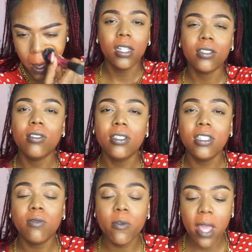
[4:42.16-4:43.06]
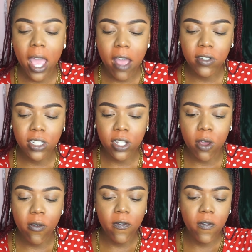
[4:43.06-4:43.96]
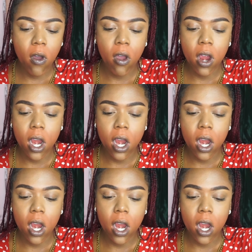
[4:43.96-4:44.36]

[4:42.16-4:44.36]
So this is what we have so far.